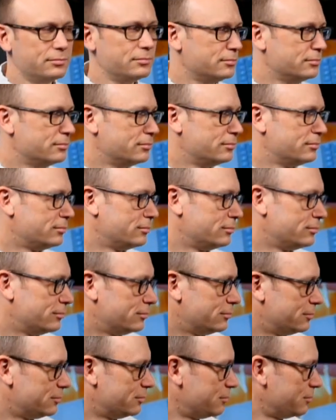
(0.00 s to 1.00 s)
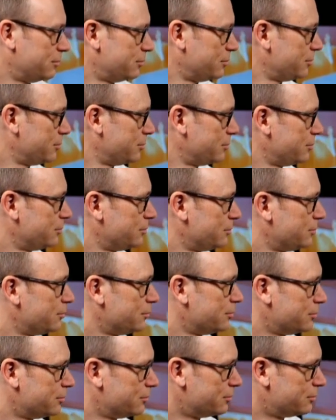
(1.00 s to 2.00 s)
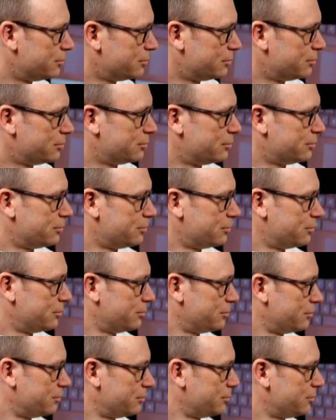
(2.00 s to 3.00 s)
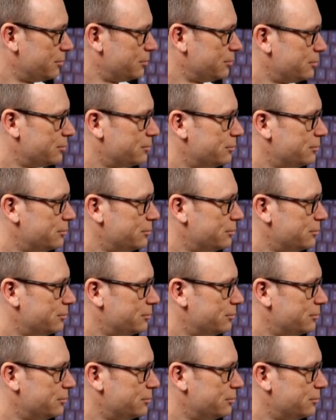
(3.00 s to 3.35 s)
(not speaking)